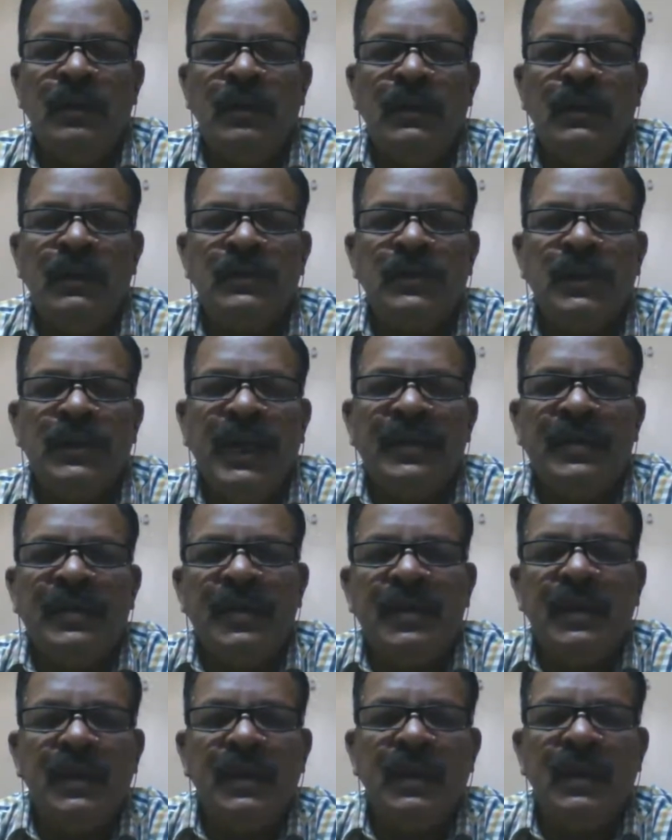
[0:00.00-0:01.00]
So there is
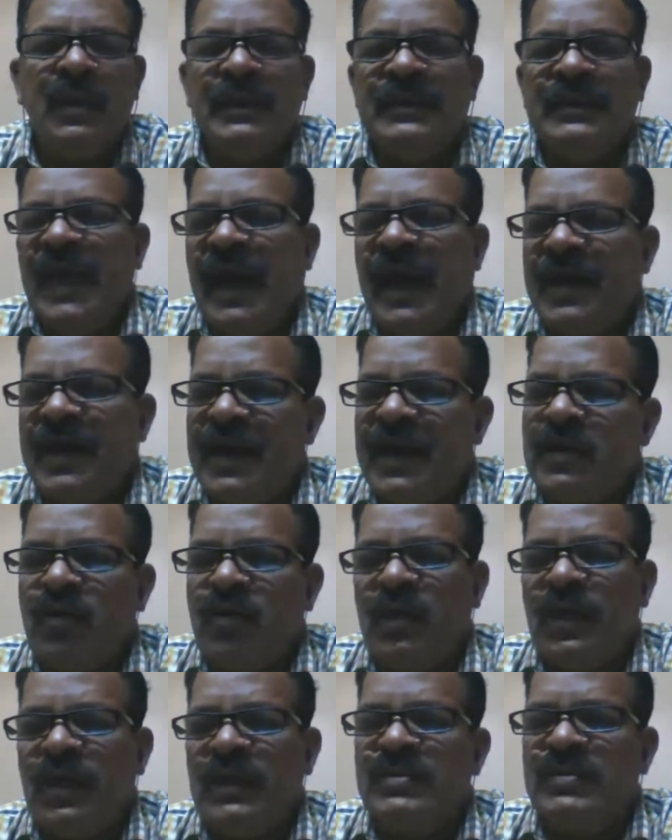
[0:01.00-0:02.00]
a direct
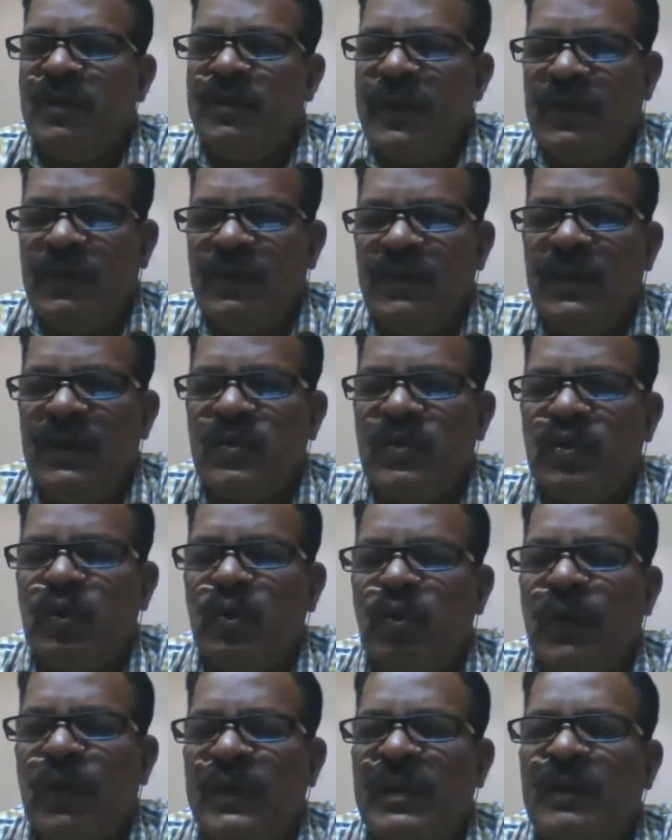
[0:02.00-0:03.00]
correlation between the two.
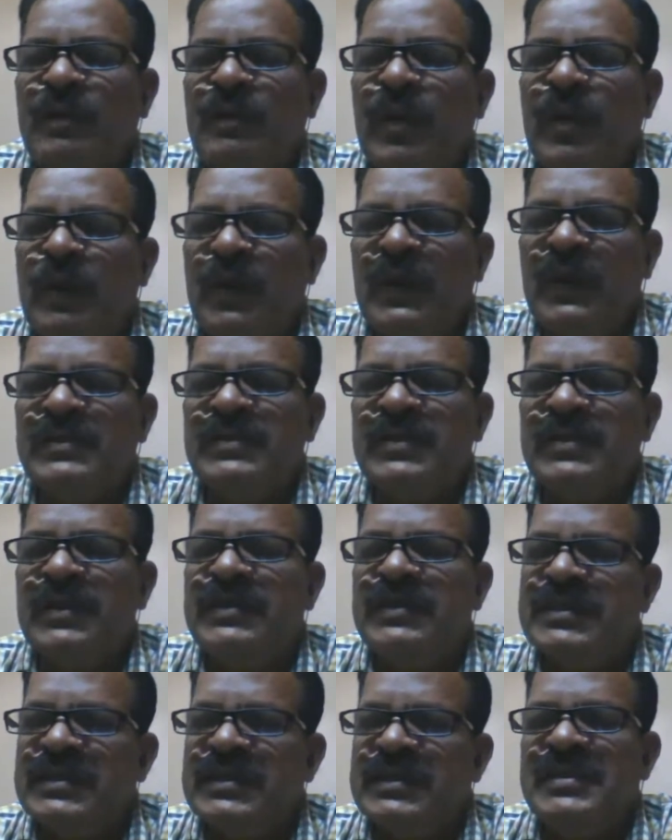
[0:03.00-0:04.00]
When the population is
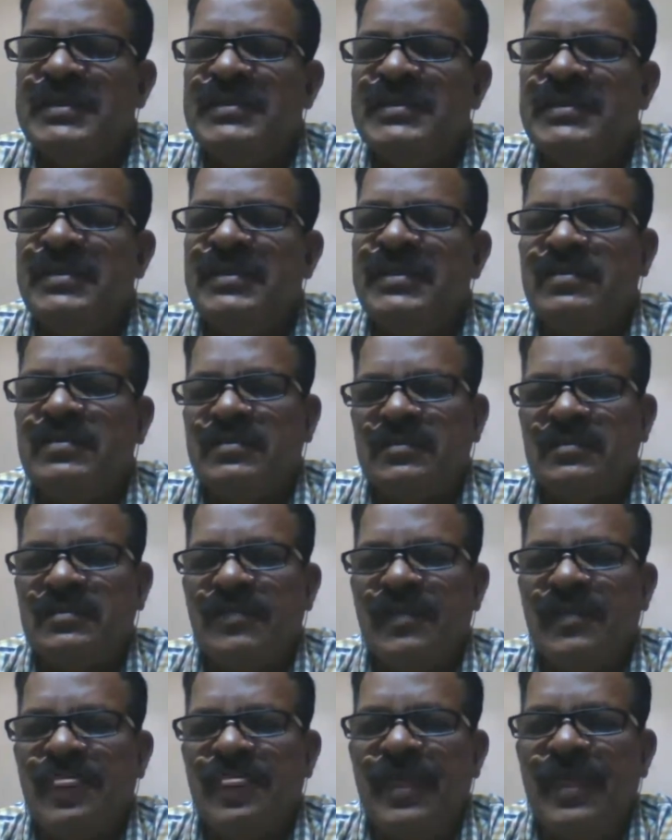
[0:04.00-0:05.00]
increasing
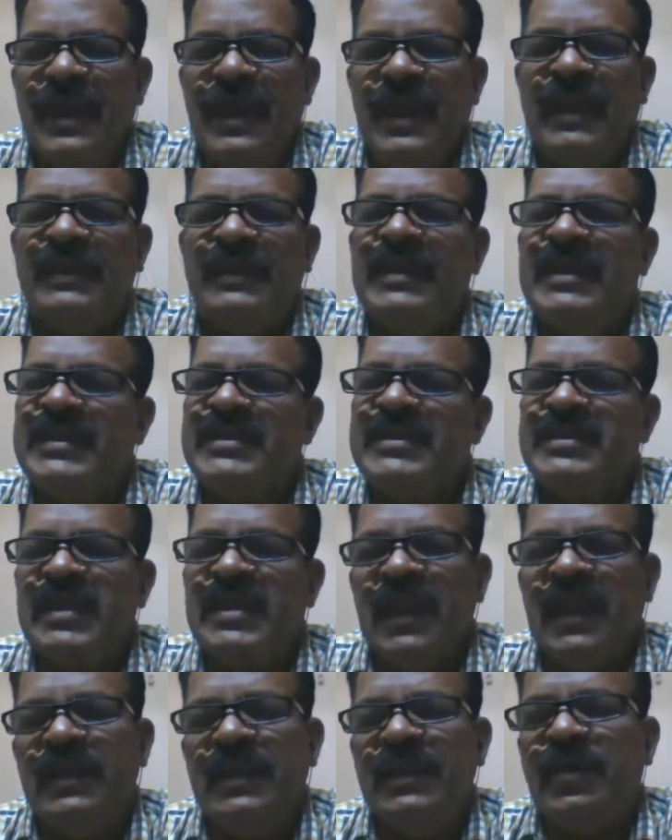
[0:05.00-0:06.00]
and the
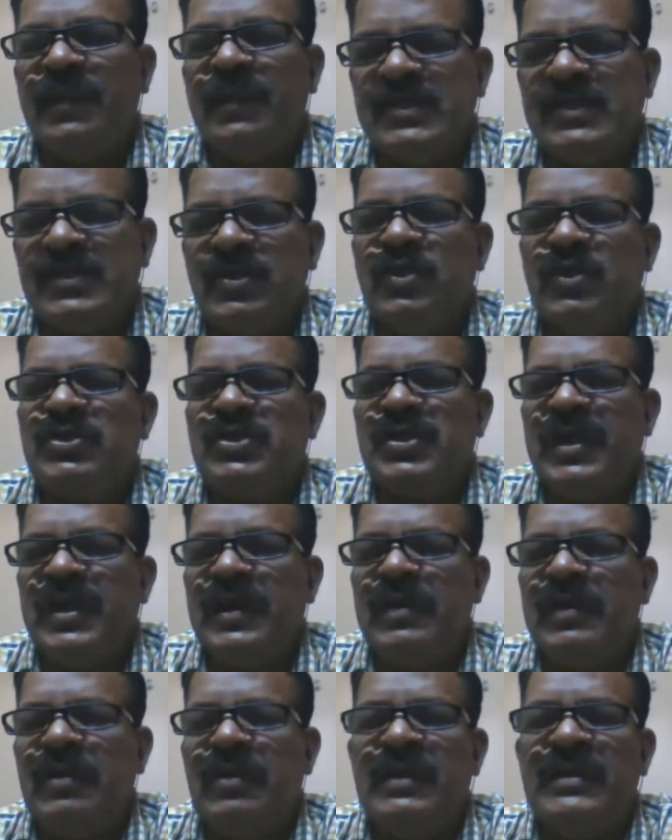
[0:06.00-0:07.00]
national income is
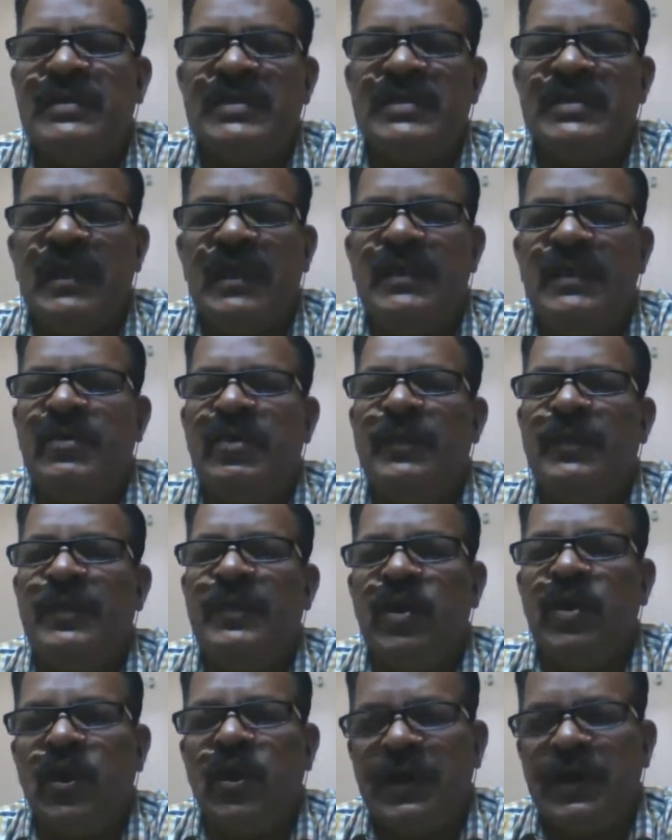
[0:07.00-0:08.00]
constant or national income is
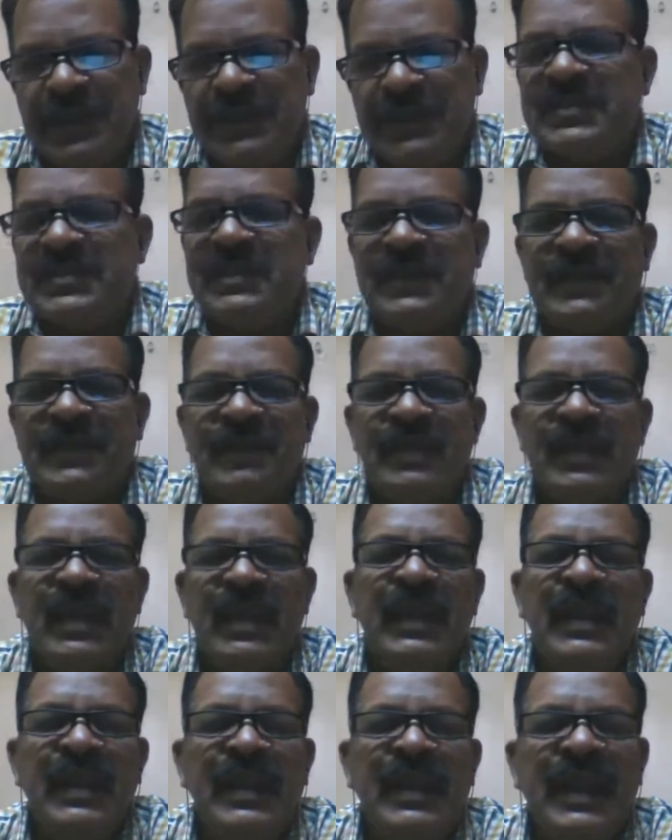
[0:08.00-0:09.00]
not increasing,
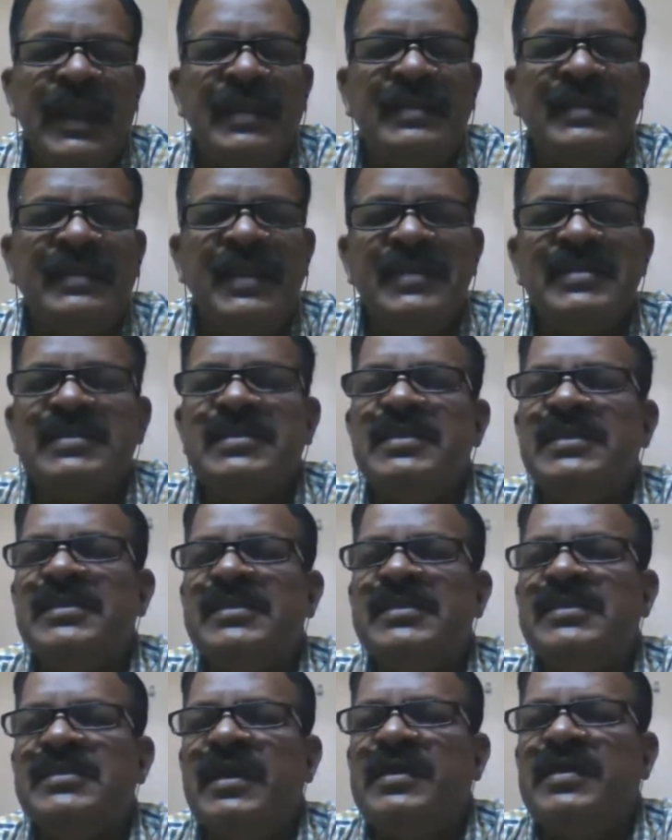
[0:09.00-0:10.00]
at that
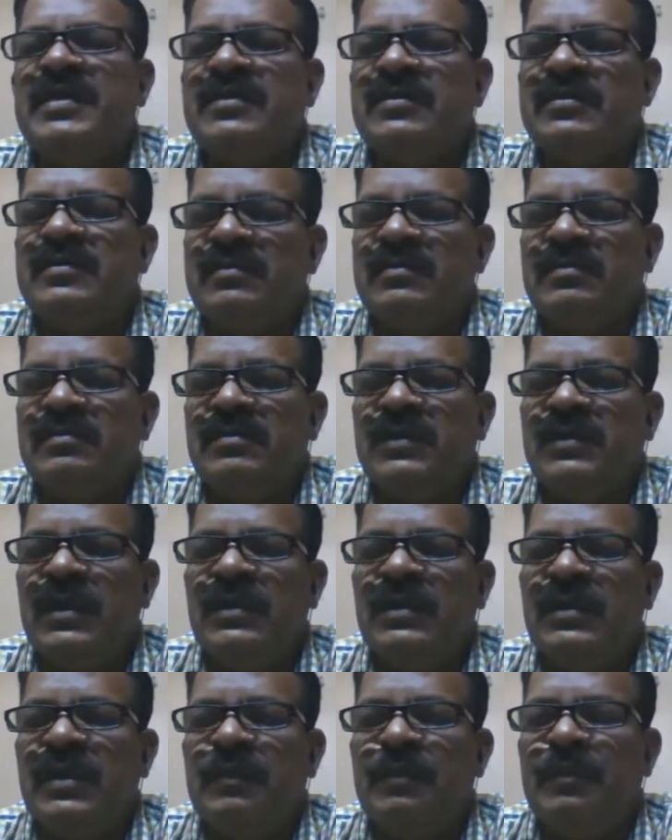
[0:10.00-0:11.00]
stage that the,
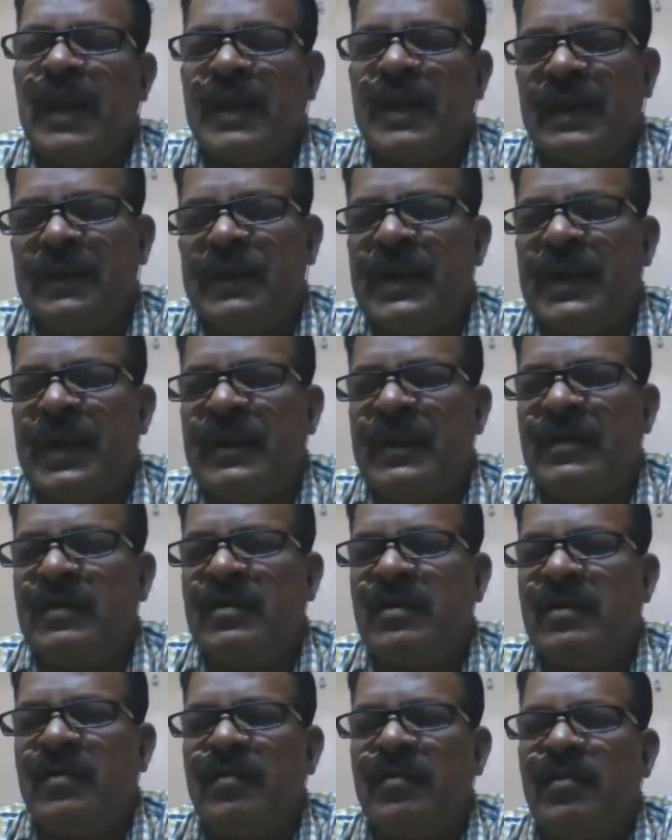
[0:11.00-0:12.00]
the per capita
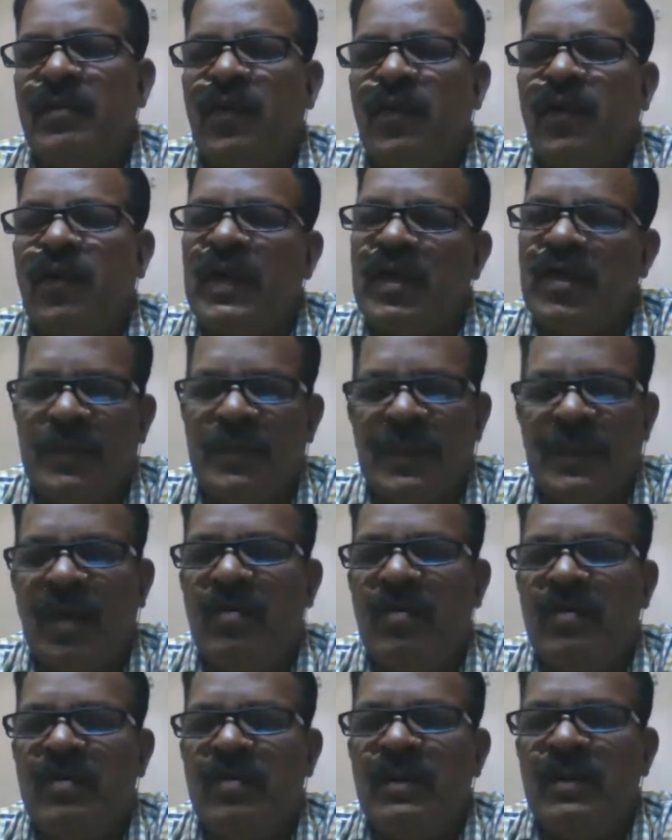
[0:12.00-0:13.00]
income will come
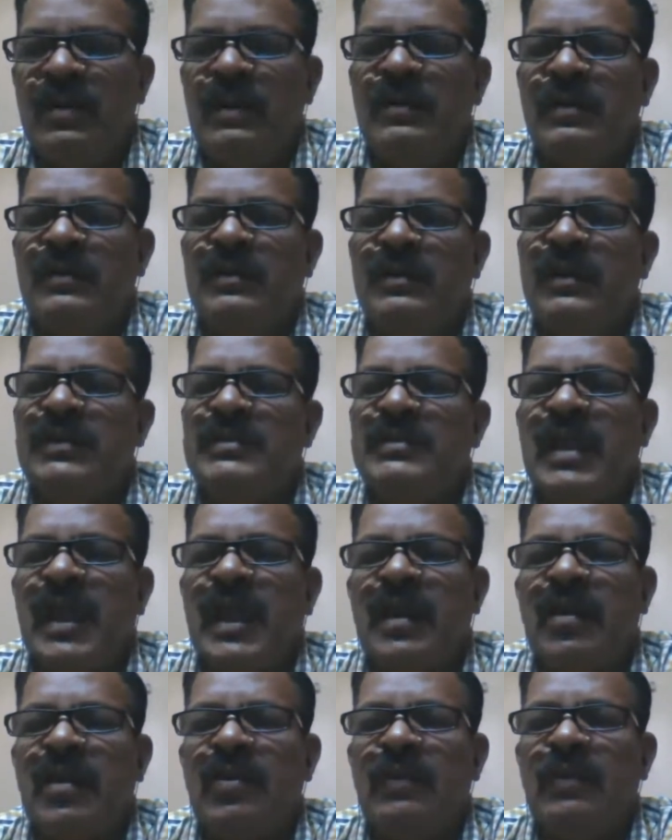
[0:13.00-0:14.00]
down, the
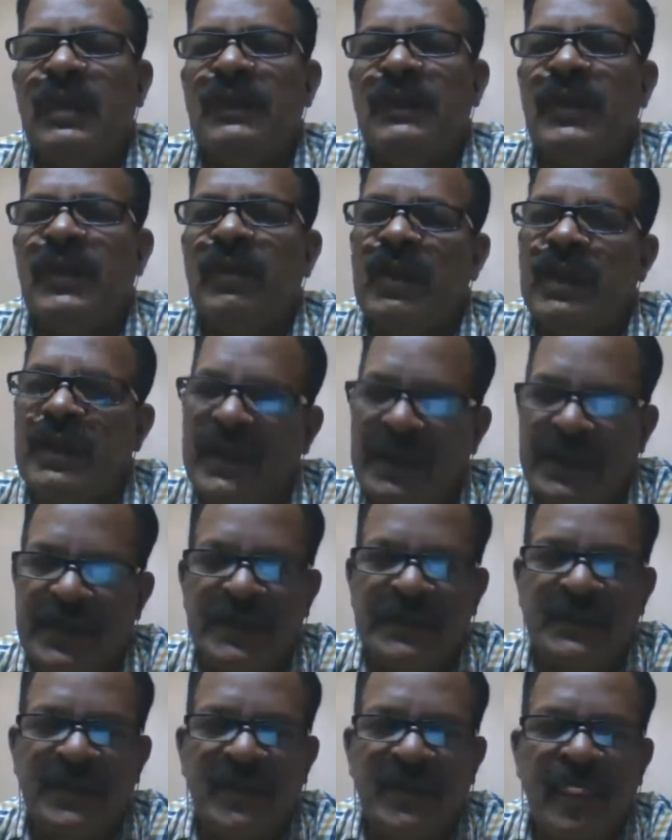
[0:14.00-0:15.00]
standard of living will
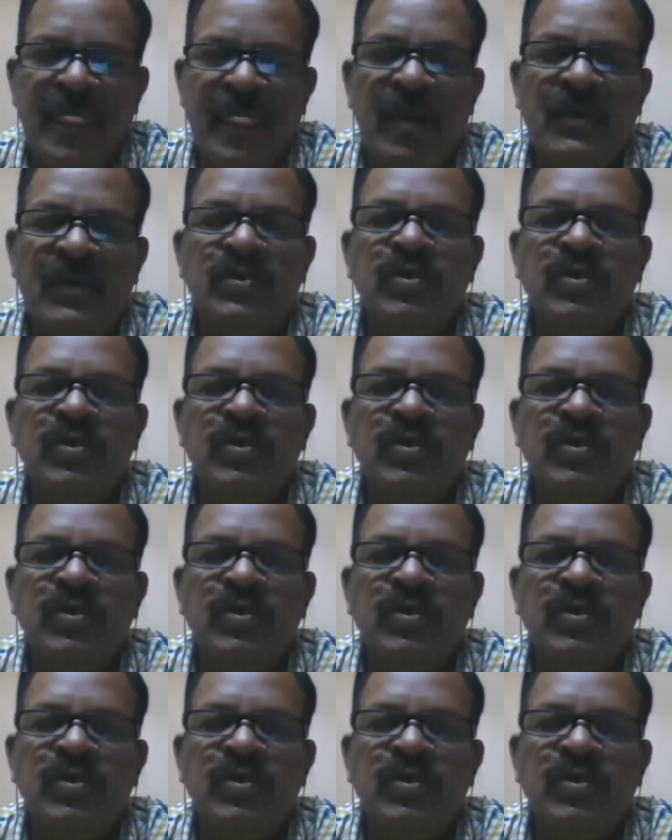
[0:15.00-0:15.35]
decrease. So